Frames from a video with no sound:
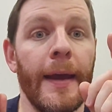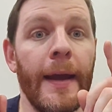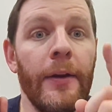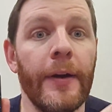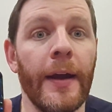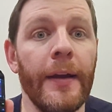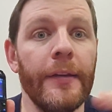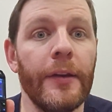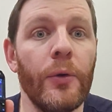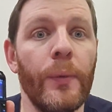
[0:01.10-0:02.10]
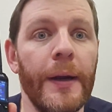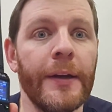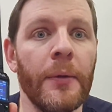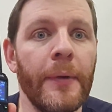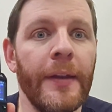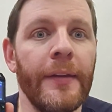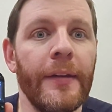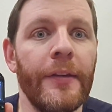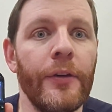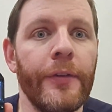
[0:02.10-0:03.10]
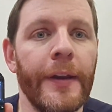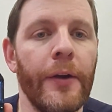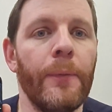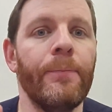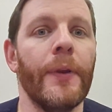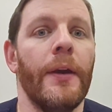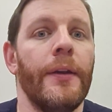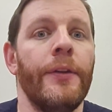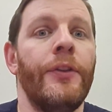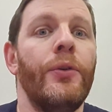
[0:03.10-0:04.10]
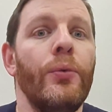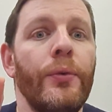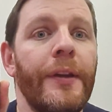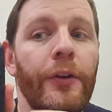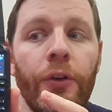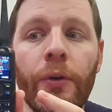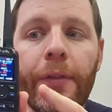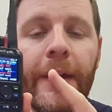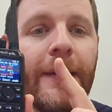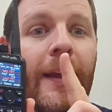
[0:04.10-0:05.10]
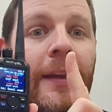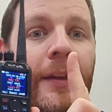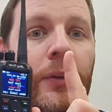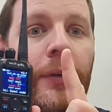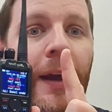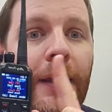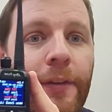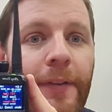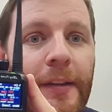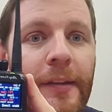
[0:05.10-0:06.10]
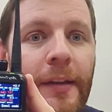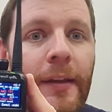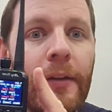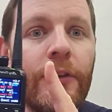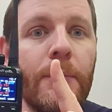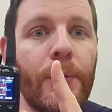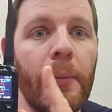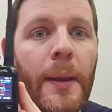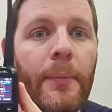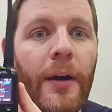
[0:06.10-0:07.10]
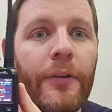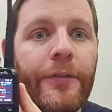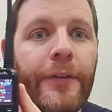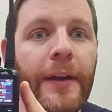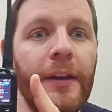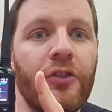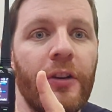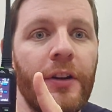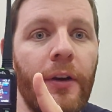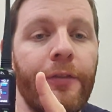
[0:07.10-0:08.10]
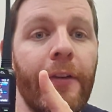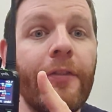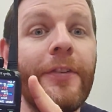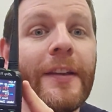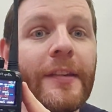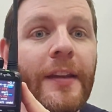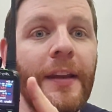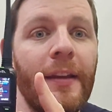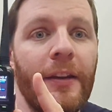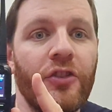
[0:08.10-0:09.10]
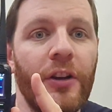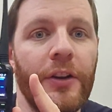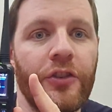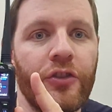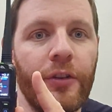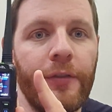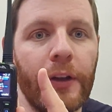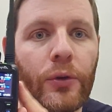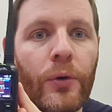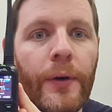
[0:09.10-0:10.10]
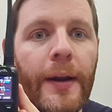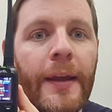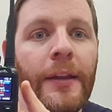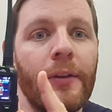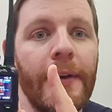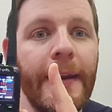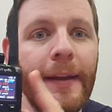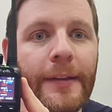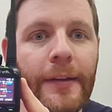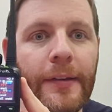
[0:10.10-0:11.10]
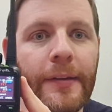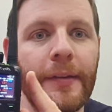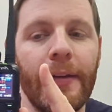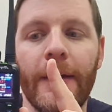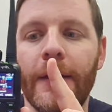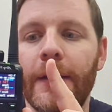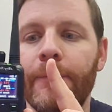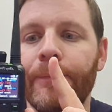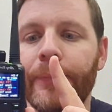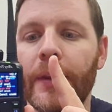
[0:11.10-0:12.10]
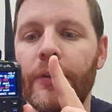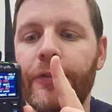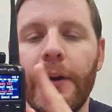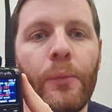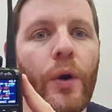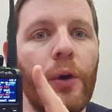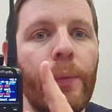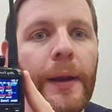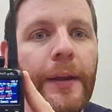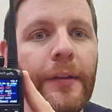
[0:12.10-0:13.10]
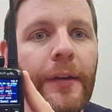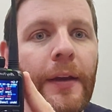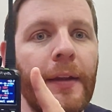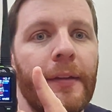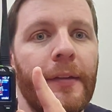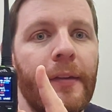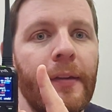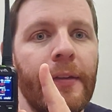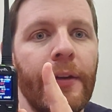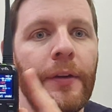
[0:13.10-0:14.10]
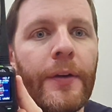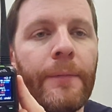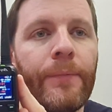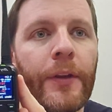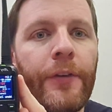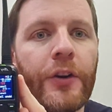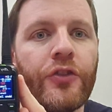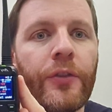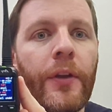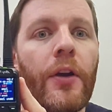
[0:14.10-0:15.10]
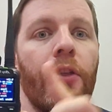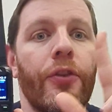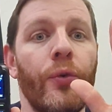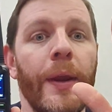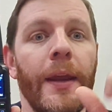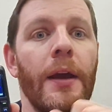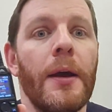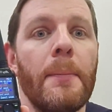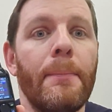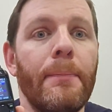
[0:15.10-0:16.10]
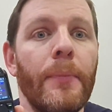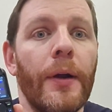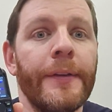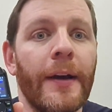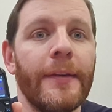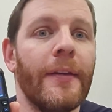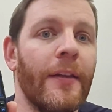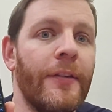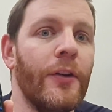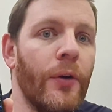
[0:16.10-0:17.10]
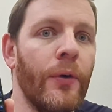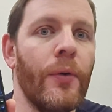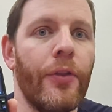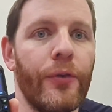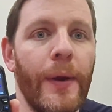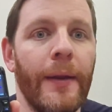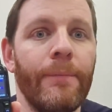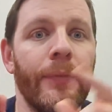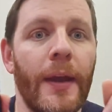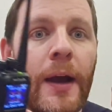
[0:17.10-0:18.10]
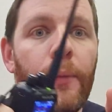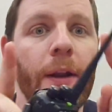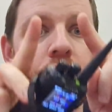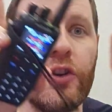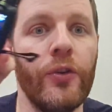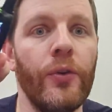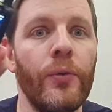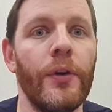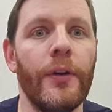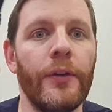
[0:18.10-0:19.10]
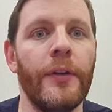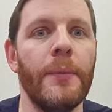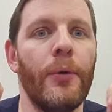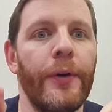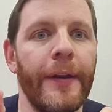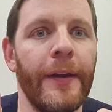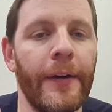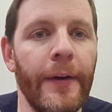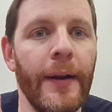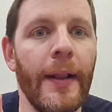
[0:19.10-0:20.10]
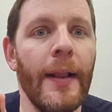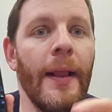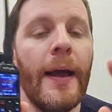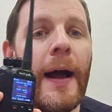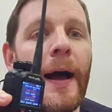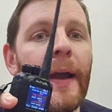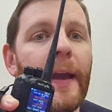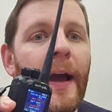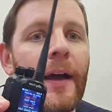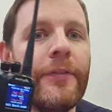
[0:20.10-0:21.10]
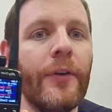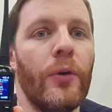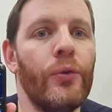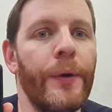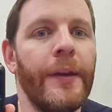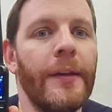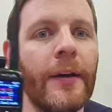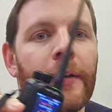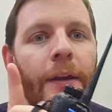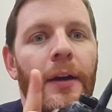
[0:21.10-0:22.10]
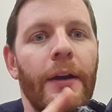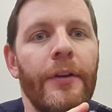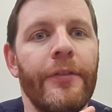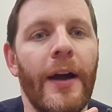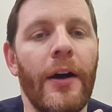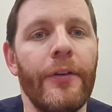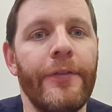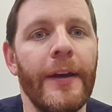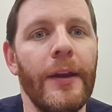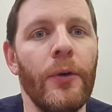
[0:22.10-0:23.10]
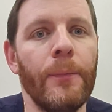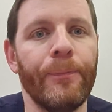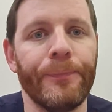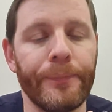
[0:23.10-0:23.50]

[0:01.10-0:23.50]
Hello guys, welcome in this new video. Do, did you know that Anytone has fixed the problem of, initially, of fixed initialization vector in the latest um, firmware release? This is the um, version 3.03. I will show you the number here. I have already done a, a video